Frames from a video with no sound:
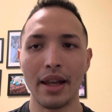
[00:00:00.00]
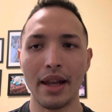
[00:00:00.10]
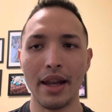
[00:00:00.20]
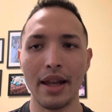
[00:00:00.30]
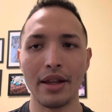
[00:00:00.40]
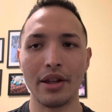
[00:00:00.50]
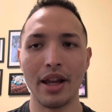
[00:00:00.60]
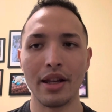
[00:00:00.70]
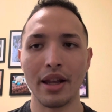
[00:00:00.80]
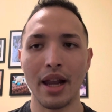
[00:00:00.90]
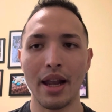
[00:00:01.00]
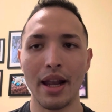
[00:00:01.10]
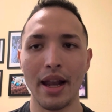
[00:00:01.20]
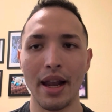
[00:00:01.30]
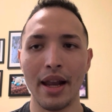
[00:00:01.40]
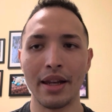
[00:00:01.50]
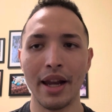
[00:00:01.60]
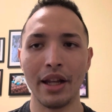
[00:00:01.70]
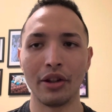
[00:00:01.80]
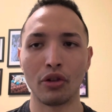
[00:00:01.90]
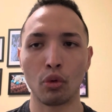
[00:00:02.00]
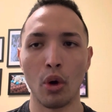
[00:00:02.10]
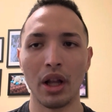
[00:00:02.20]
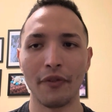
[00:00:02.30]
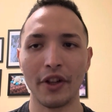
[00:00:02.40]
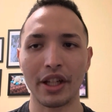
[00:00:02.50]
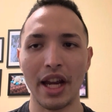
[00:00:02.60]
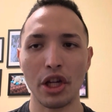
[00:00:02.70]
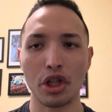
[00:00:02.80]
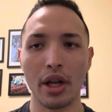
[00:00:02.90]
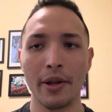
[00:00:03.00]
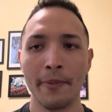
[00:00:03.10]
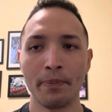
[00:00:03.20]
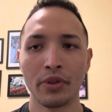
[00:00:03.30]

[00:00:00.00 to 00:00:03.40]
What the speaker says: ended in a disqualification